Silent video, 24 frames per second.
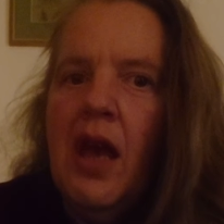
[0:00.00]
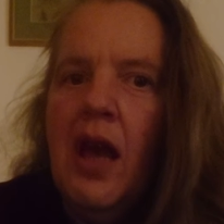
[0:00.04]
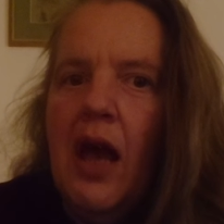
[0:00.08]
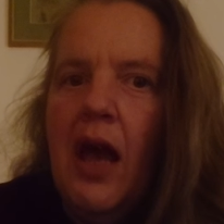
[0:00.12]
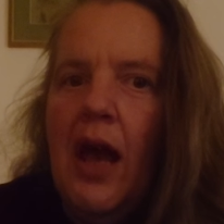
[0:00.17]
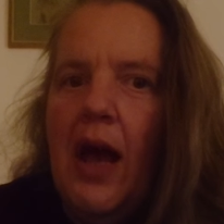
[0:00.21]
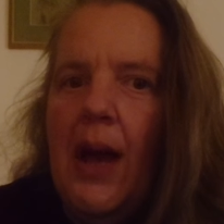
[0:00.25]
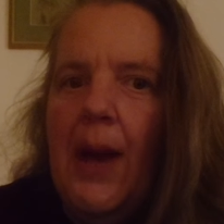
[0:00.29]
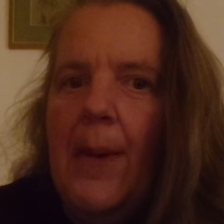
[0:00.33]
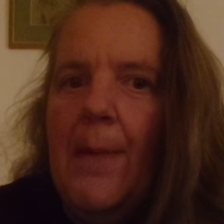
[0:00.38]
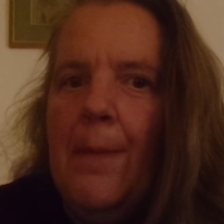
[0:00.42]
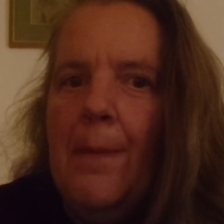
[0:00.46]

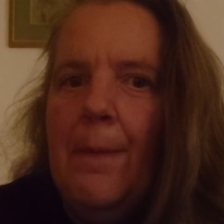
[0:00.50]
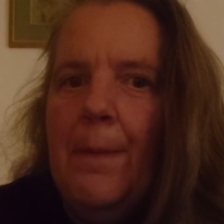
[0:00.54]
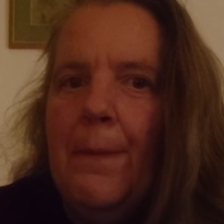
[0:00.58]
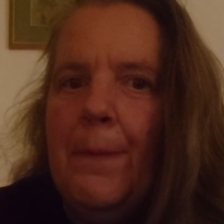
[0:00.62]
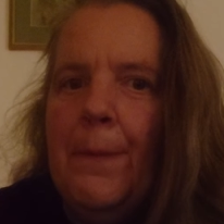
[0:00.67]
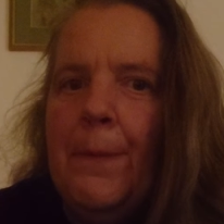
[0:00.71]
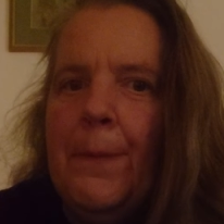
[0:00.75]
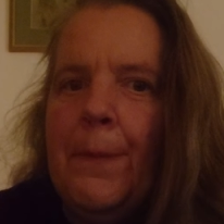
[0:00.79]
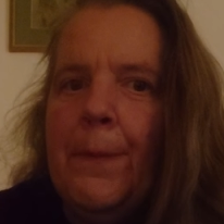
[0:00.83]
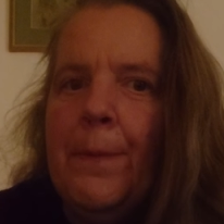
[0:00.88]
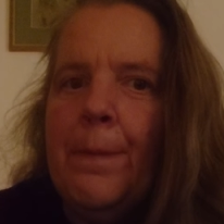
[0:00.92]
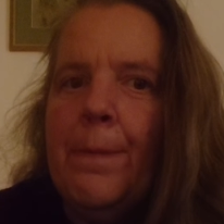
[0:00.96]

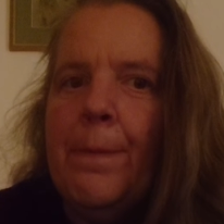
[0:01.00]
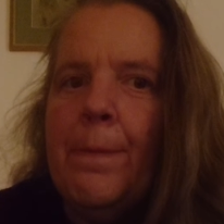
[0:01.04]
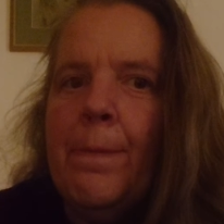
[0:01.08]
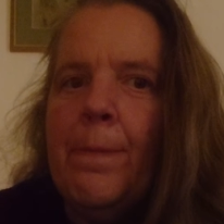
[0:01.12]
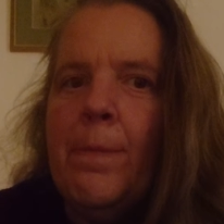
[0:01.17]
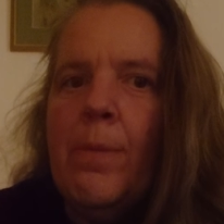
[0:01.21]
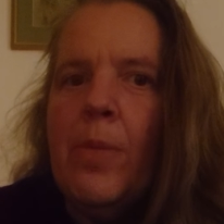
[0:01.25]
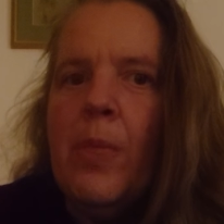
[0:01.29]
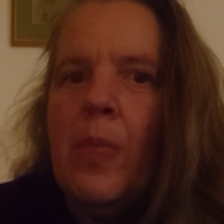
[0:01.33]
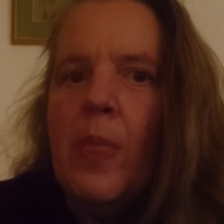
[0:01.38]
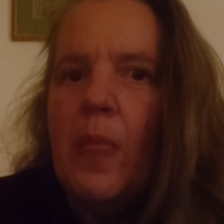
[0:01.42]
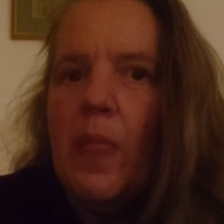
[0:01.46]

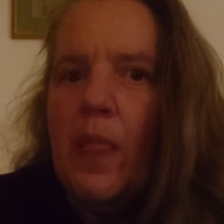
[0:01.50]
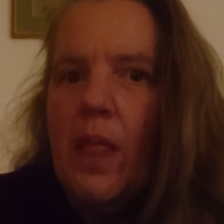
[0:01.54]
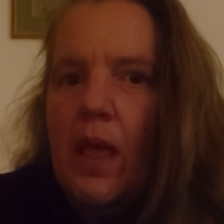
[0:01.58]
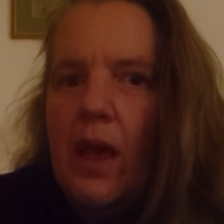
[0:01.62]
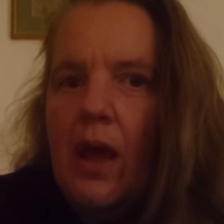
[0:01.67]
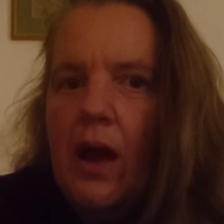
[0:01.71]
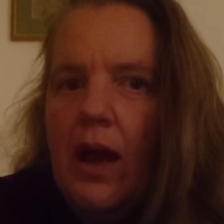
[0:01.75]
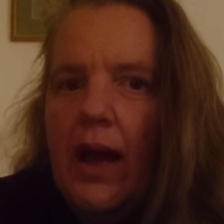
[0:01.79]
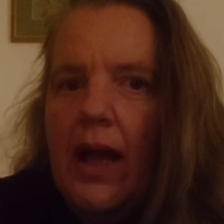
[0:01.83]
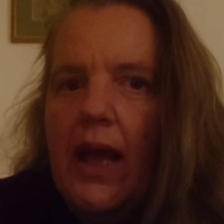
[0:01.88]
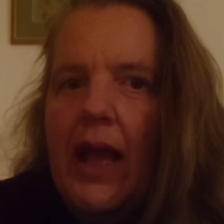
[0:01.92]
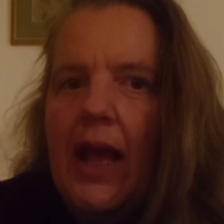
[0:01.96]

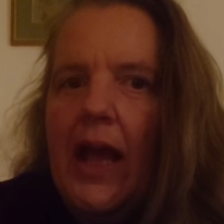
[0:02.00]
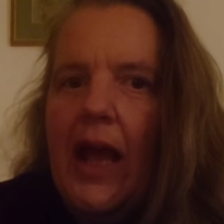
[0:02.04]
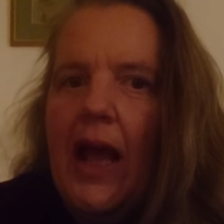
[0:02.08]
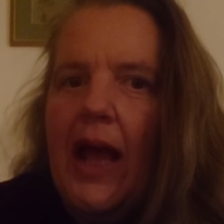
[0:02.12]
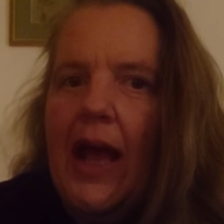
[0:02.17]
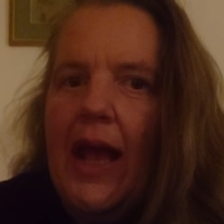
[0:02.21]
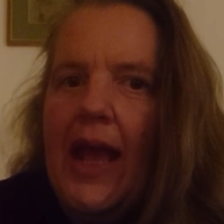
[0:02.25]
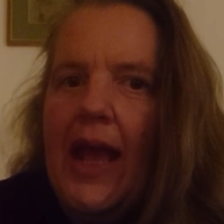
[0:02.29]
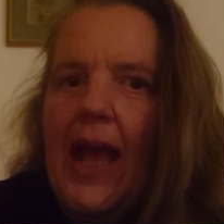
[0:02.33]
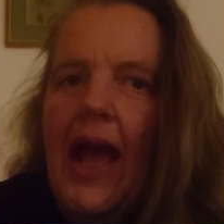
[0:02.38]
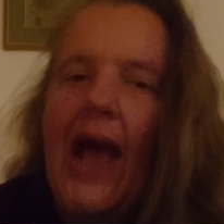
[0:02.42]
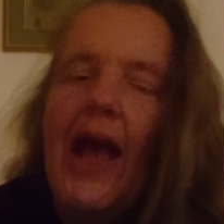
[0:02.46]
I
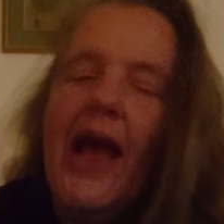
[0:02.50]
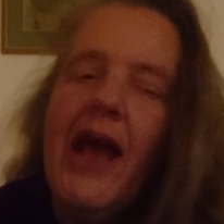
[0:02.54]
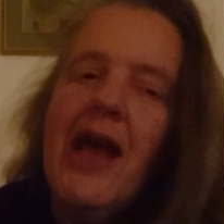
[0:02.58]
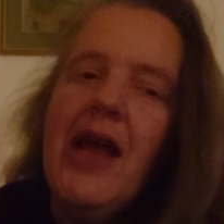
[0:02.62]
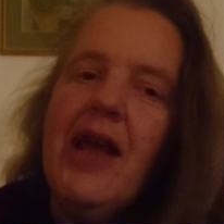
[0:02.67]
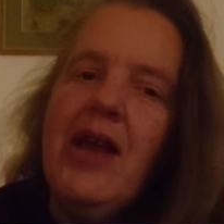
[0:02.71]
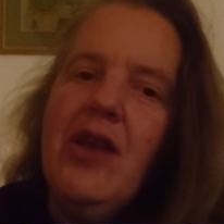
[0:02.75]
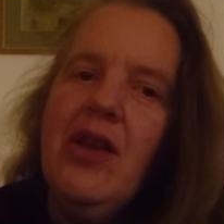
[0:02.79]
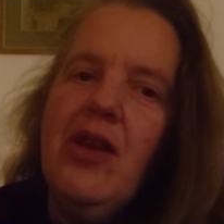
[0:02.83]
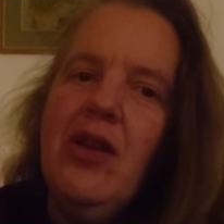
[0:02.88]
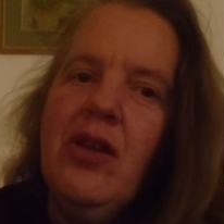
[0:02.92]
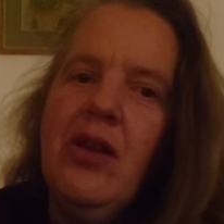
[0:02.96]

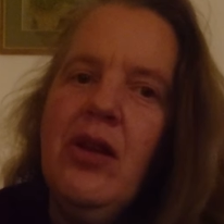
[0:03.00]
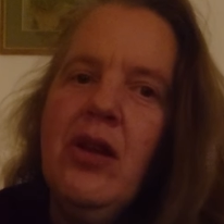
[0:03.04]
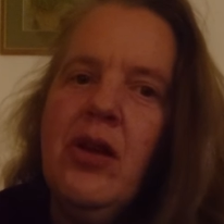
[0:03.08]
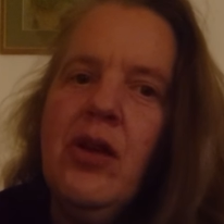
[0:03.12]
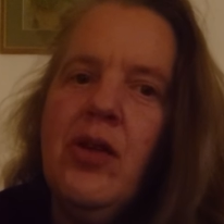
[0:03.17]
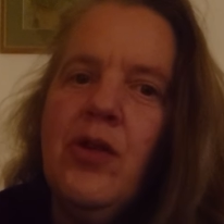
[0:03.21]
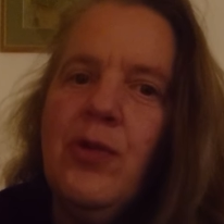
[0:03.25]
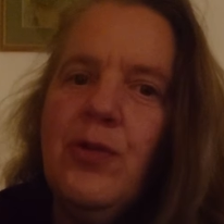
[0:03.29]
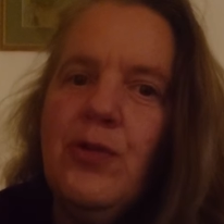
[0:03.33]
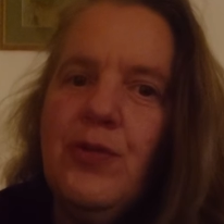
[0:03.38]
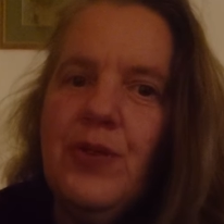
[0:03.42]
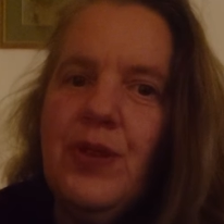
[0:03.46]
can
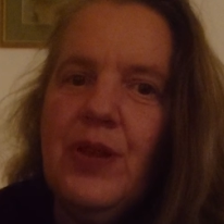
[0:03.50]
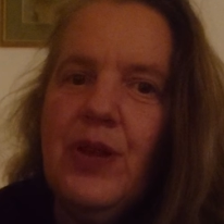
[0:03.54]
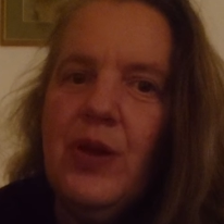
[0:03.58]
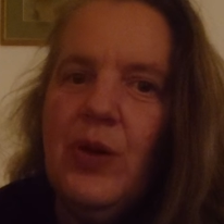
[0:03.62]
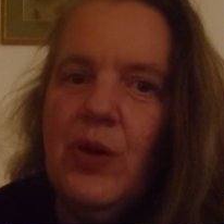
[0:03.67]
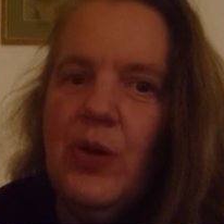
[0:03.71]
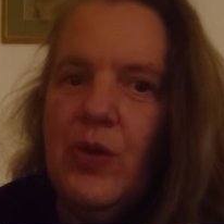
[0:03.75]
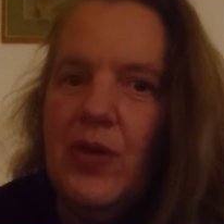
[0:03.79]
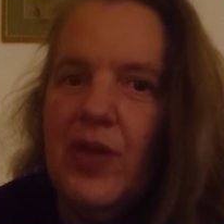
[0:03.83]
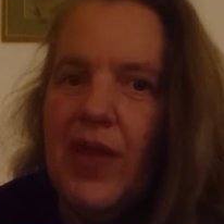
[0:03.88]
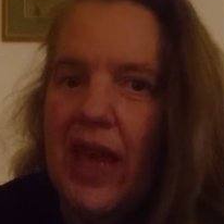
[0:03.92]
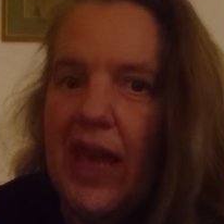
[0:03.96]

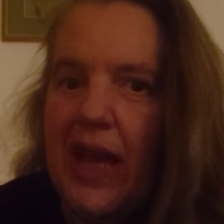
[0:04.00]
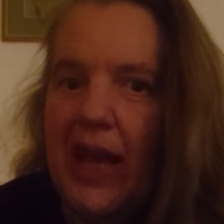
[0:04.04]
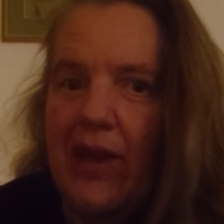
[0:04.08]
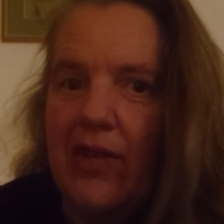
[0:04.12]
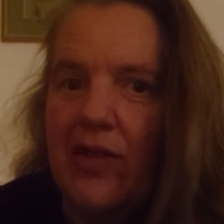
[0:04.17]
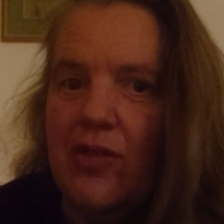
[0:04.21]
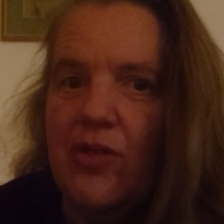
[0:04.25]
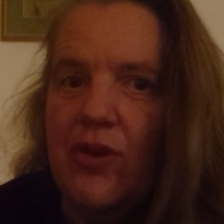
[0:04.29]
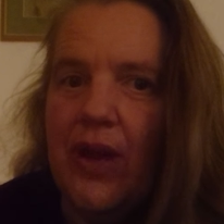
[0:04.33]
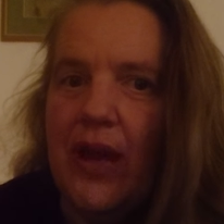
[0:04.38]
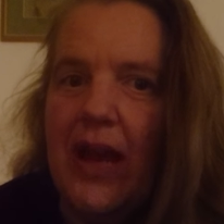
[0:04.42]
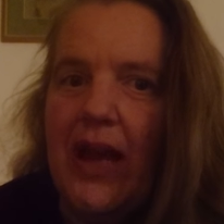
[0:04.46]
feel the
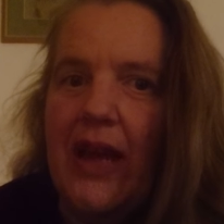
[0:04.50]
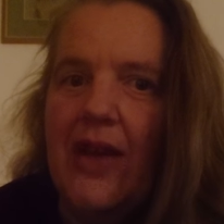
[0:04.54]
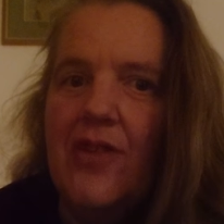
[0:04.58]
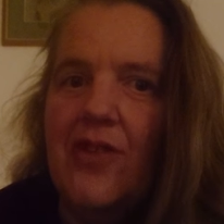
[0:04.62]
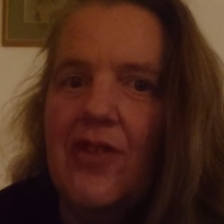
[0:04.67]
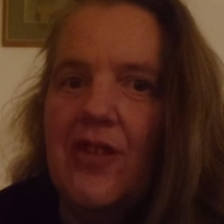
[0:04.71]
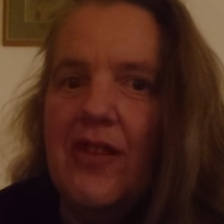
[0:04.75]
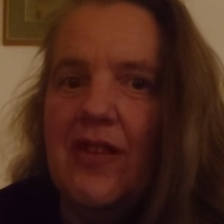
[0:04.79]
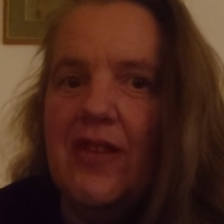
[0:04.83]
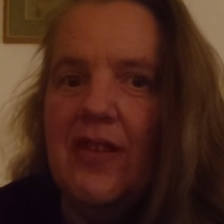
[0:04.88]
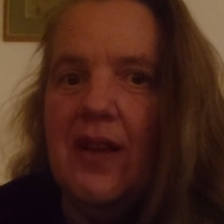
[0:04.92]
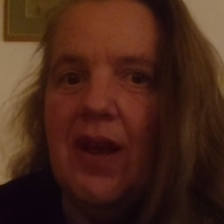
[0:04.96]
extra
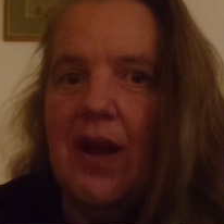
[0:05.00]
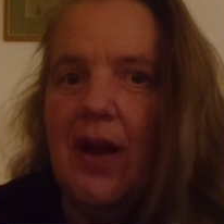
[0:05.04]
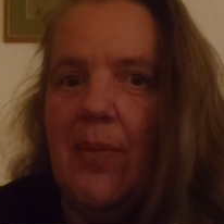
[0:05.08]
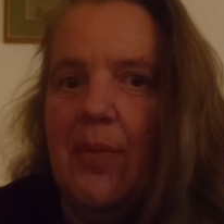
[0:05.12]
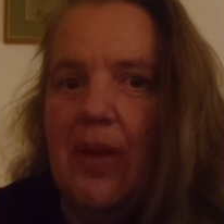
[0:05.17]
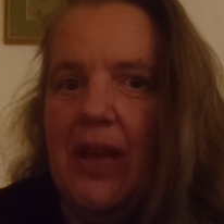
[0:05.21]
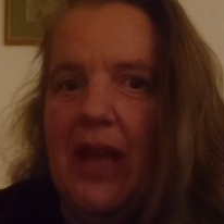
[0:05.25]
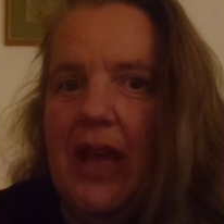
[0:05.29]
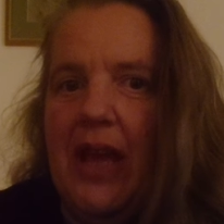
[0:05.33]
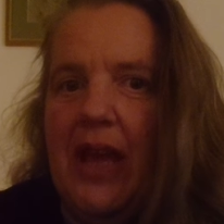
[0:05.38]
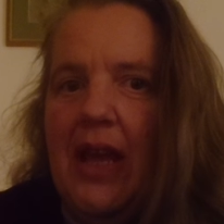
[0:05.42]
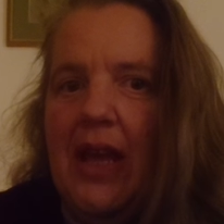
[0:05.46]
energies
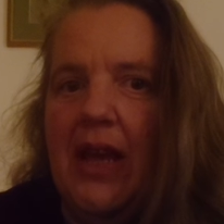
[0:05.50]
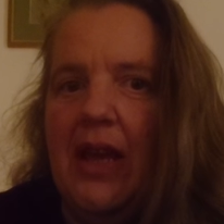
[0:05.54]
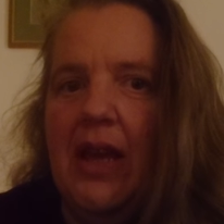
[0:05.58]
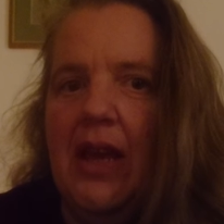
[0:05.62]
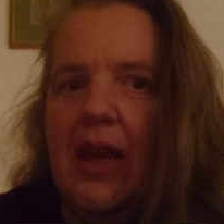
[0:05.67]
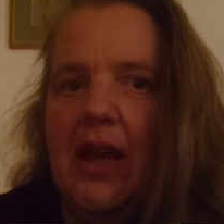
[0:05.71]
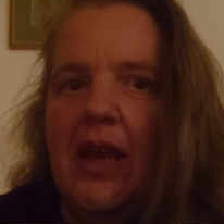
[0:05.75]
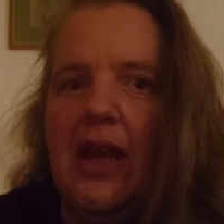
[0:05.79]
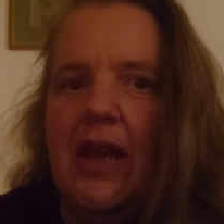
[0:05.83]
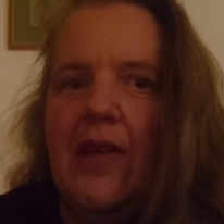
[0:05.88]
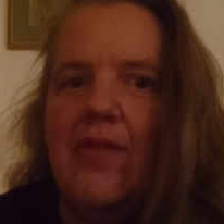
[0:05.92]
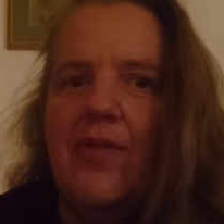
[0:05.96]
coming
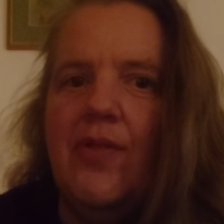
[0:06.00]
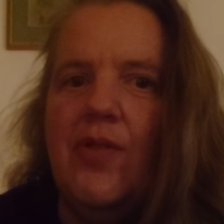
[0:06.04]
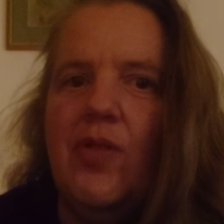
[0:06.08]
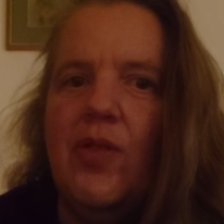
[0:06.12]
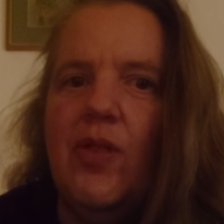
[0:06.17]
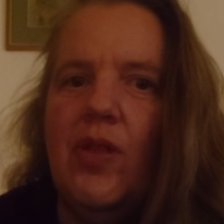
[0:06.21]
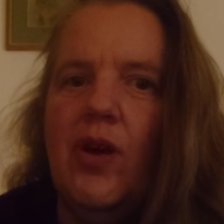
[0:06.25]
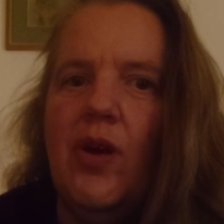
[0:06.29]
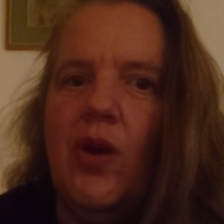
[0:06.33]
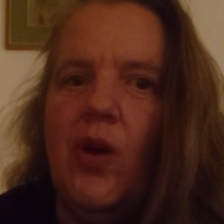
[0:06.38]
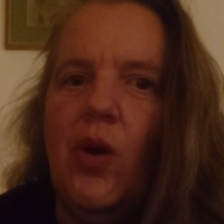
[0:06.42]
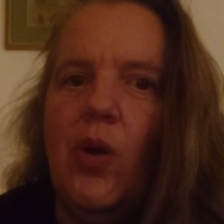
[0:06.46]
in, even
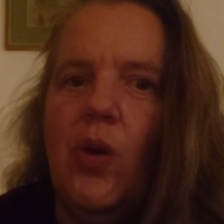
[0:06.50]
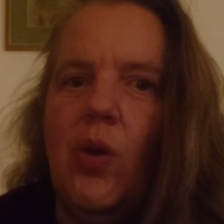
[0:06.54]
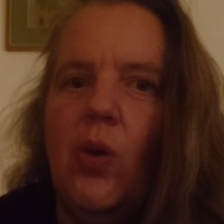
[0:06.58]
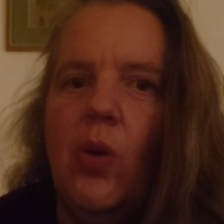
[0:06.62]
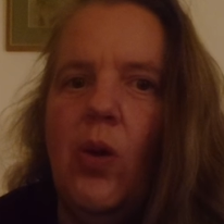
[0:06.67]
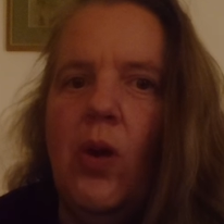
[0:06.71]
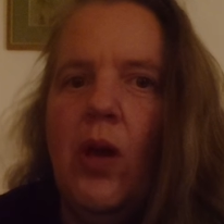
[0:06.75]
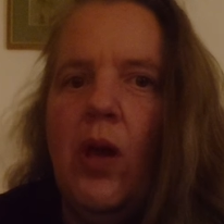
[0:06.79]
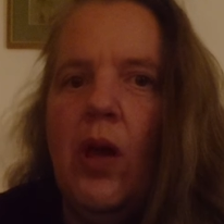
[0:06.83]
though,